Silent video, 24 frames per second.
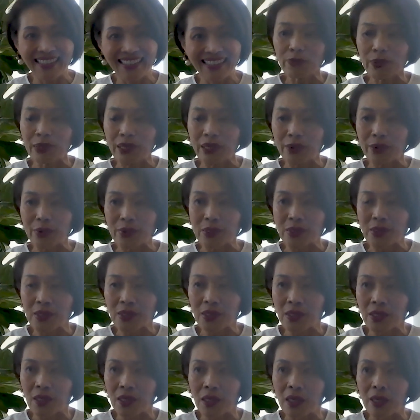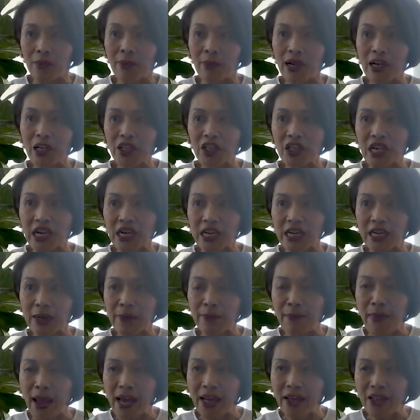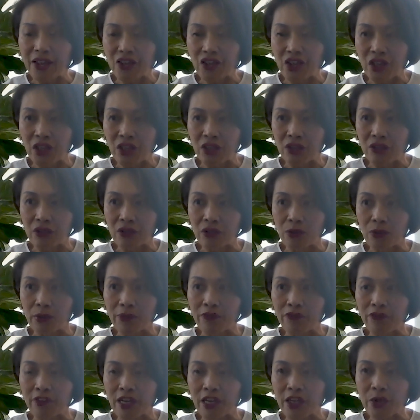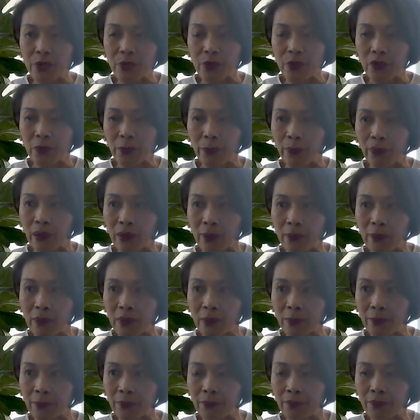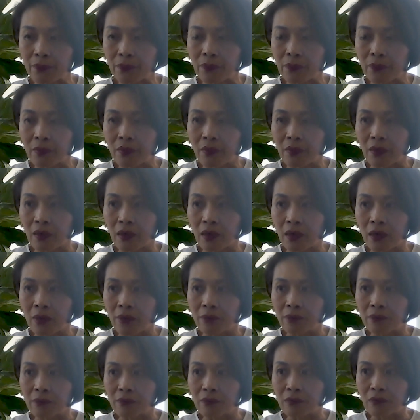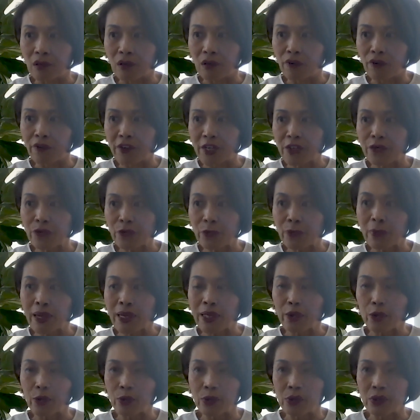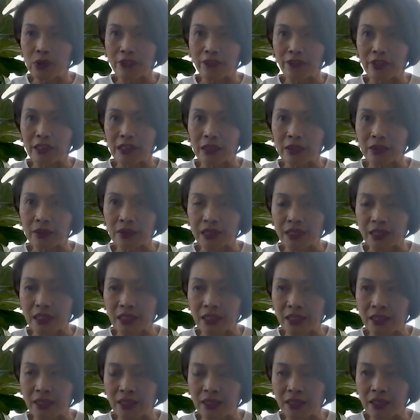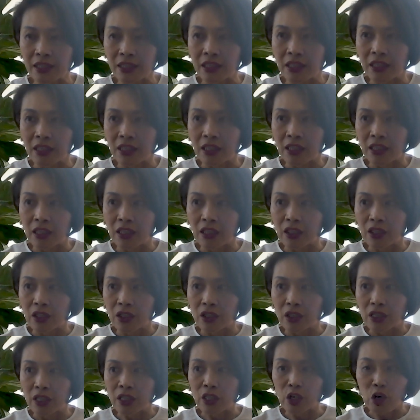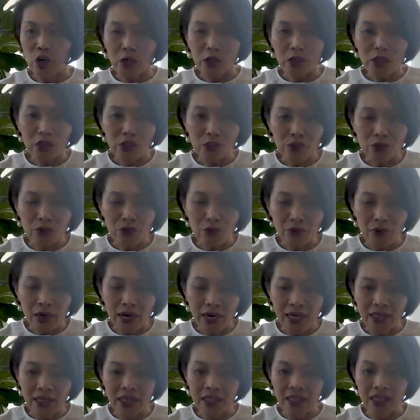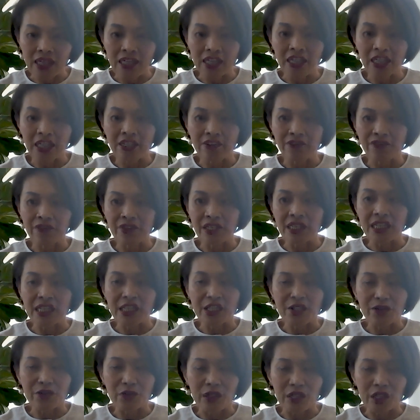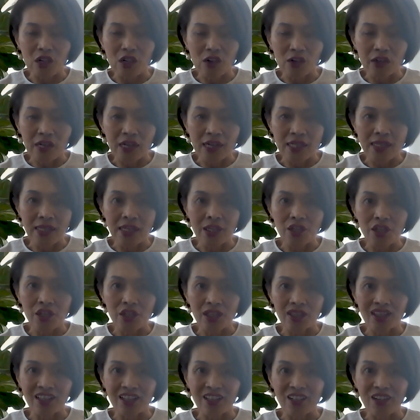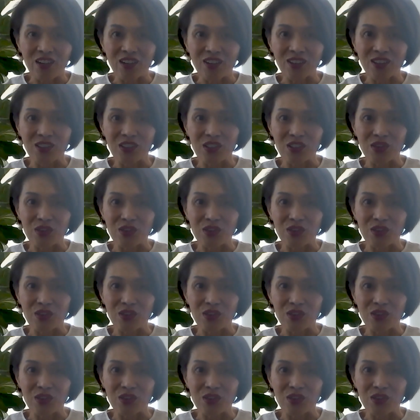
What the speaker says: When I was a much younger manager, when faced with a problem or faced with my own difficulties, in order not to create an inconvenience for the organization, in order not